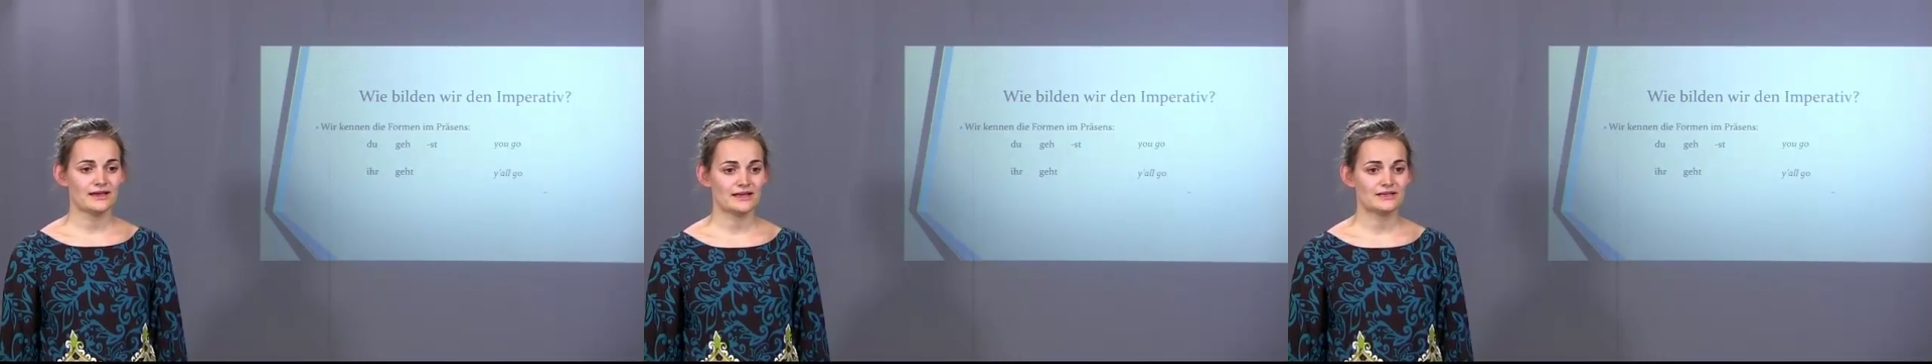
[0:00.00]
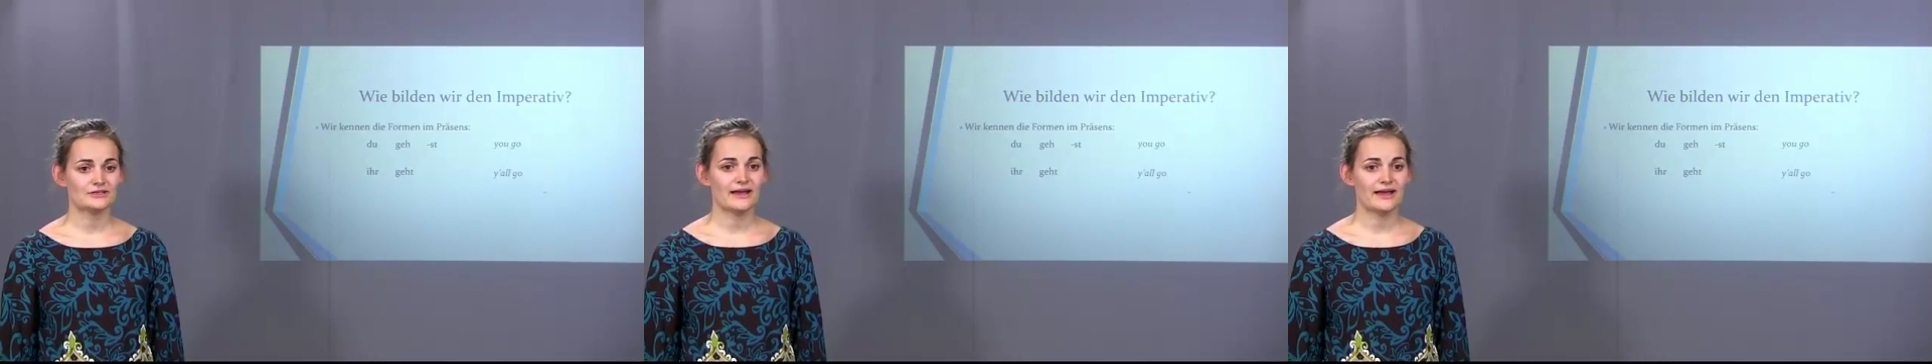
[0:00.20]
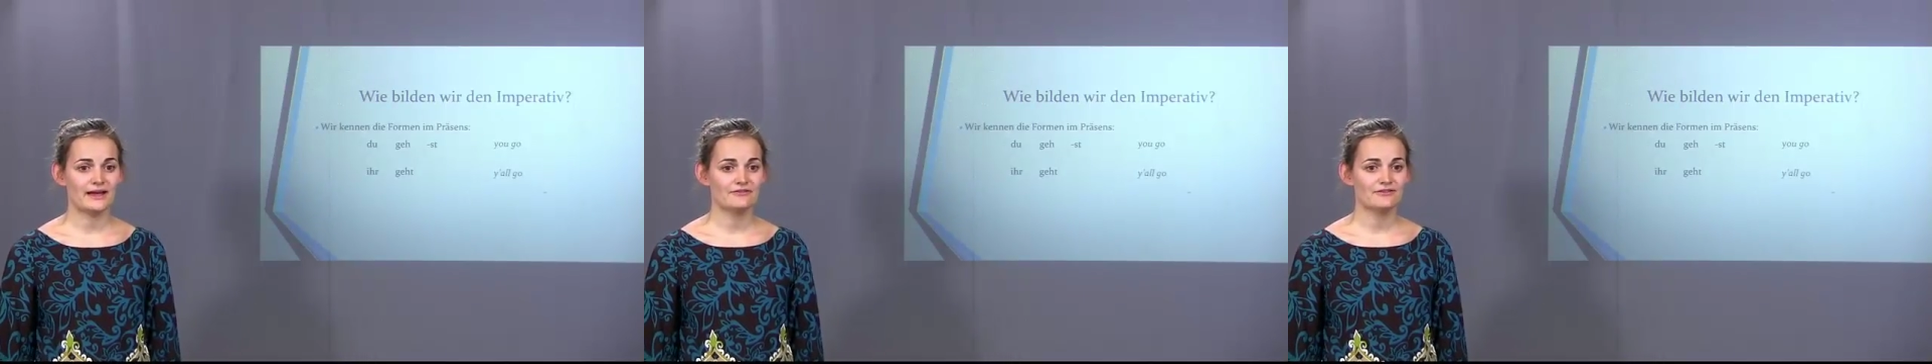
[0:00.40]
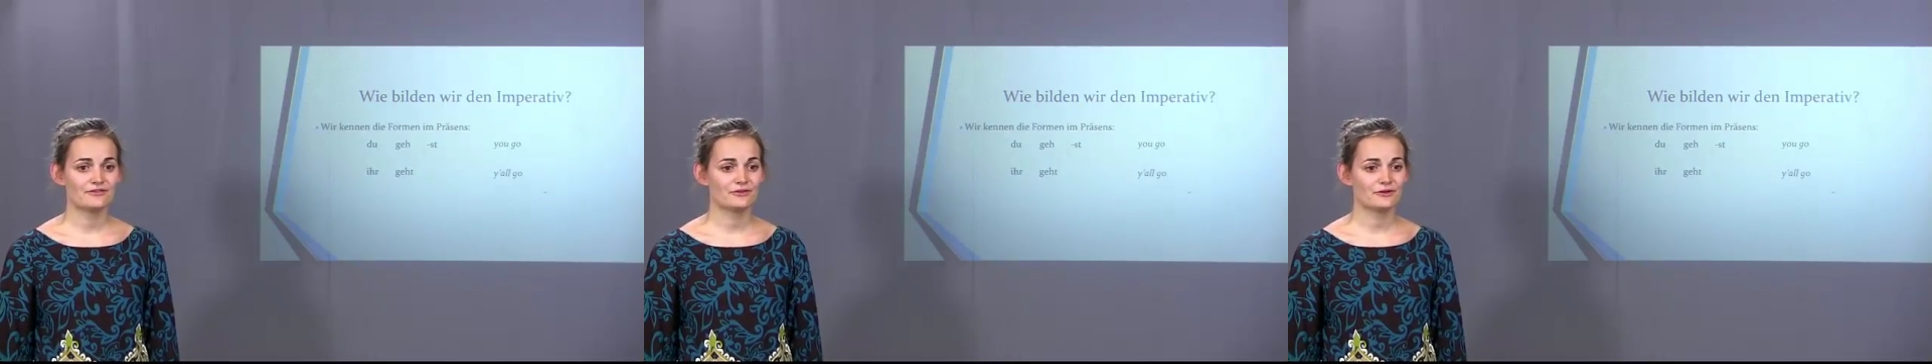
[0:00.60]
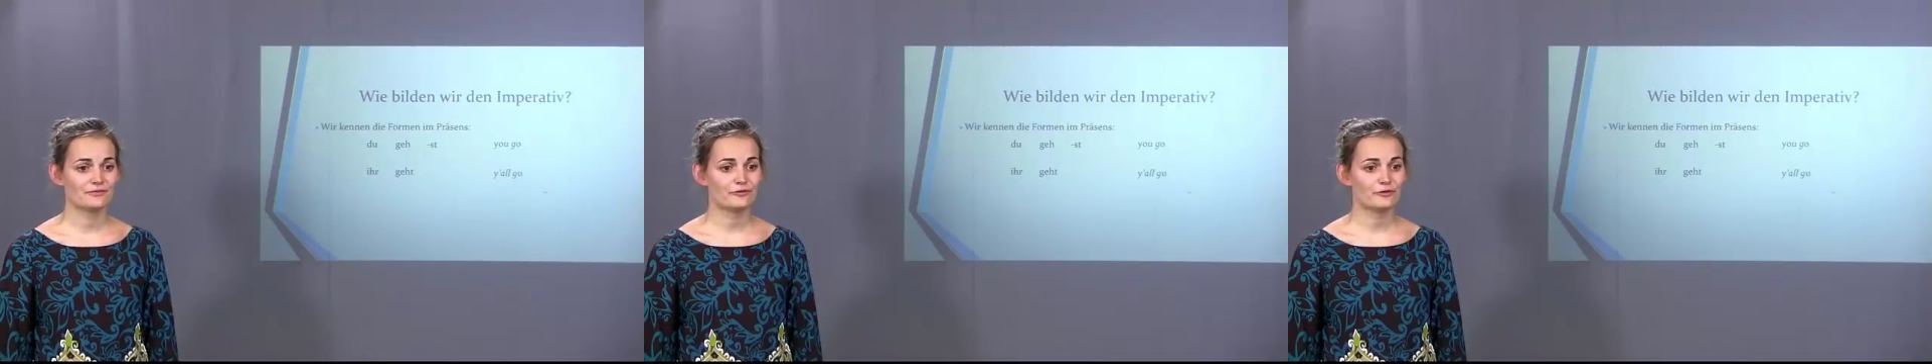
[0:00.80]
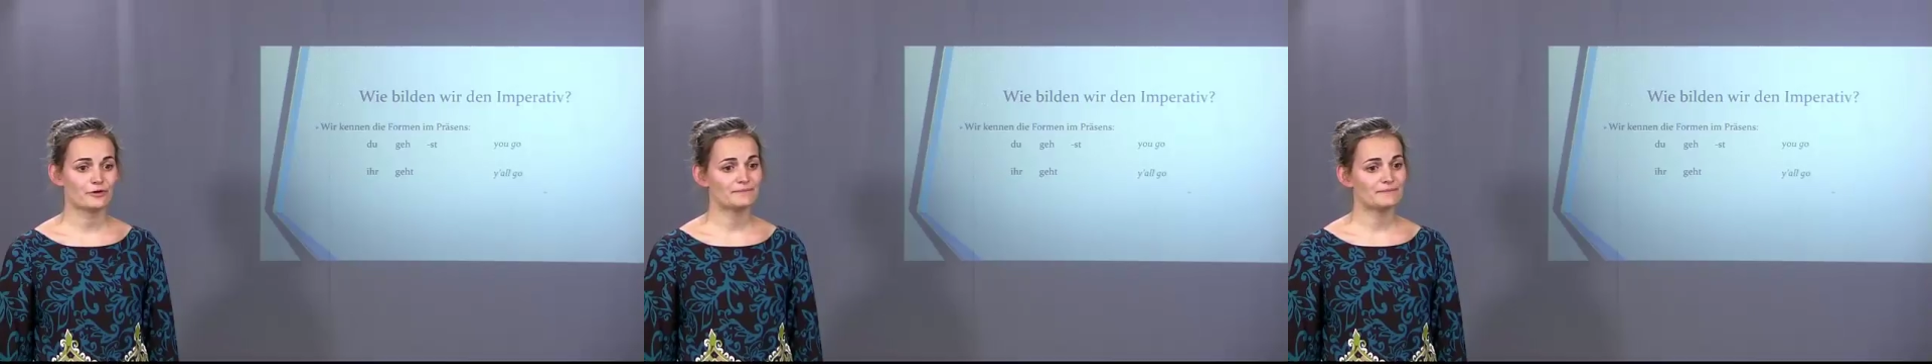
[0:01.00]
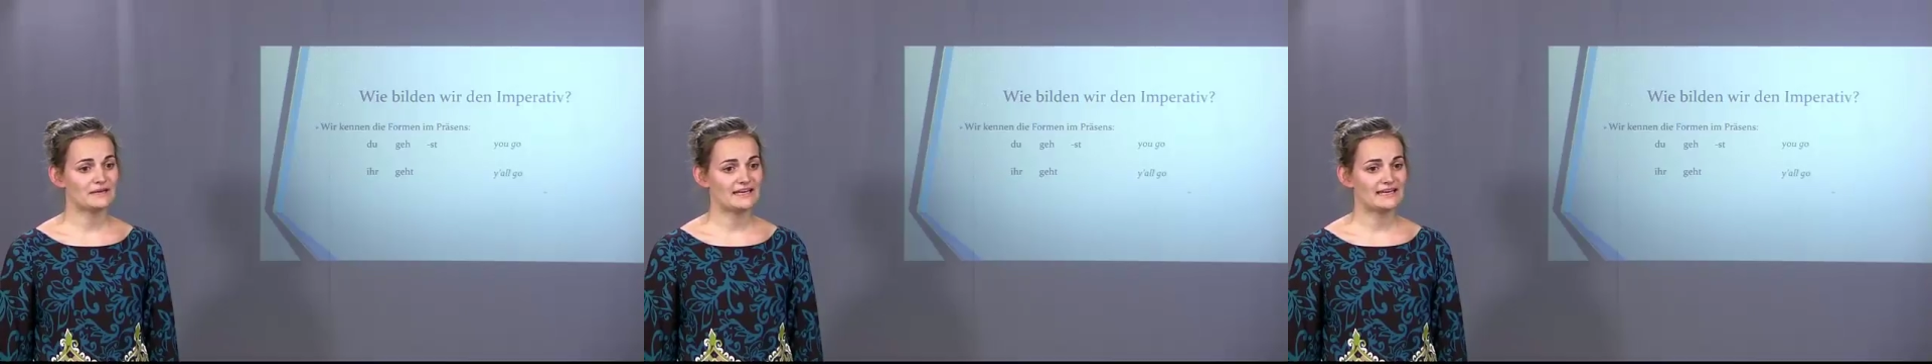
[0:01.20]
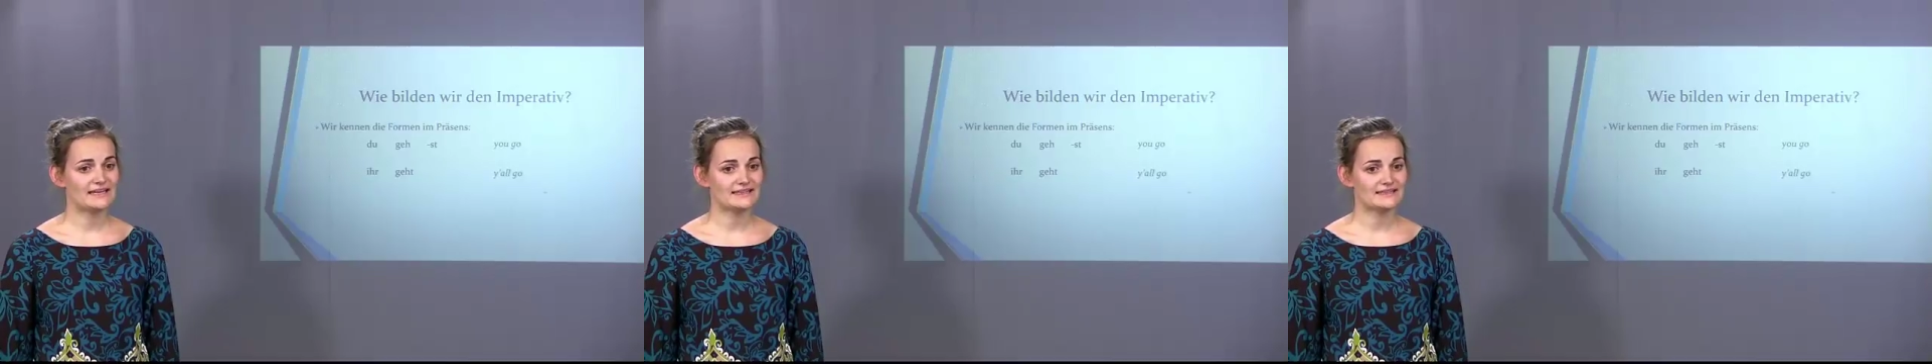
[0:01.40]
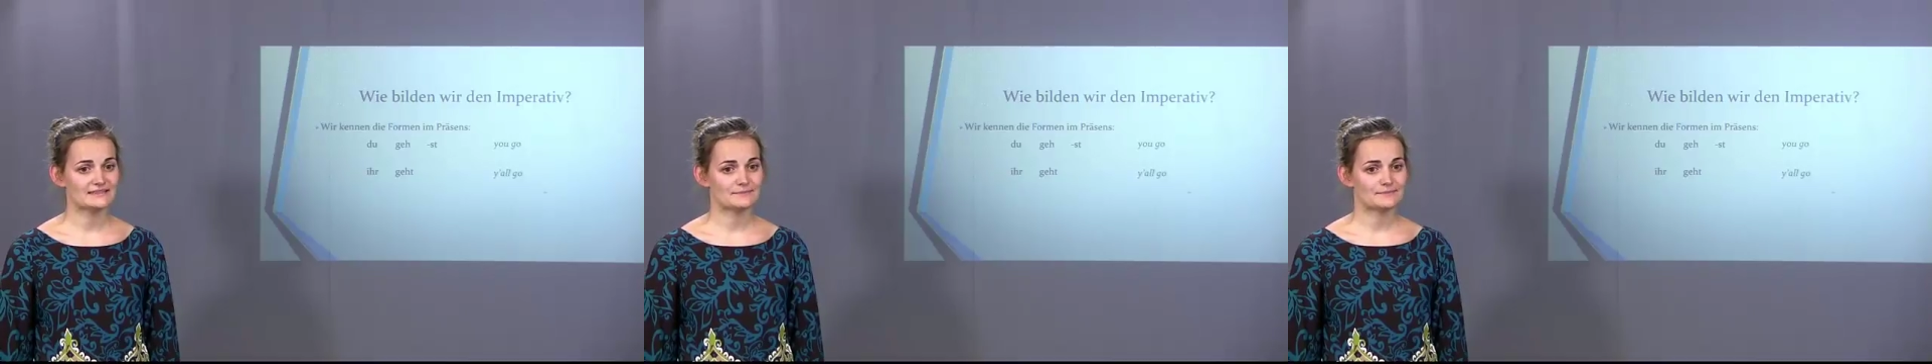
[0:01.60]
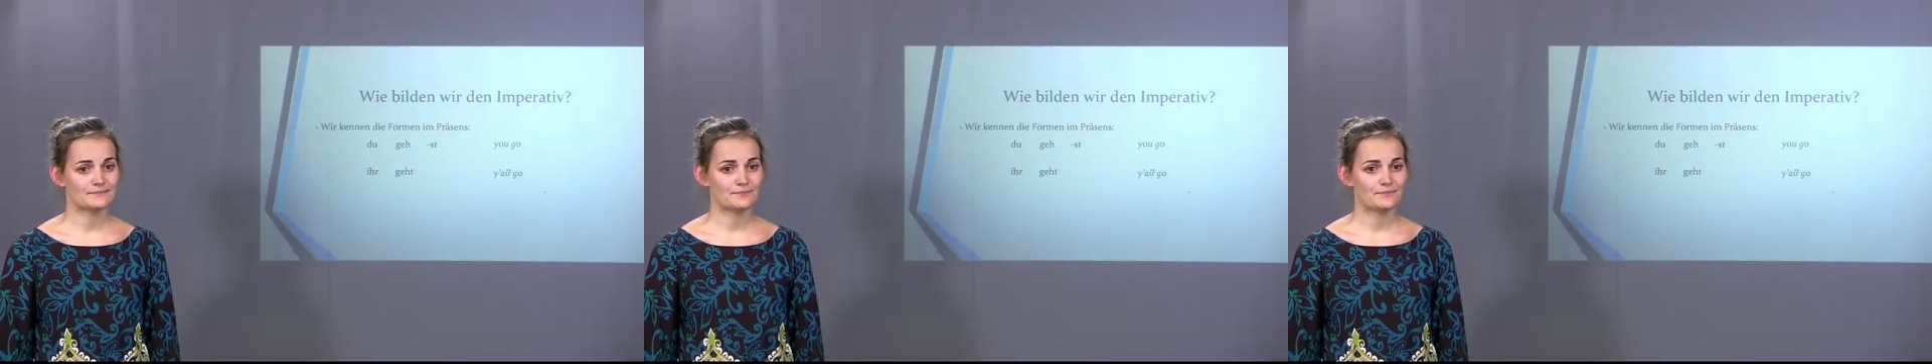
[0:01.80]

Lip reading: and you have the verb form geht.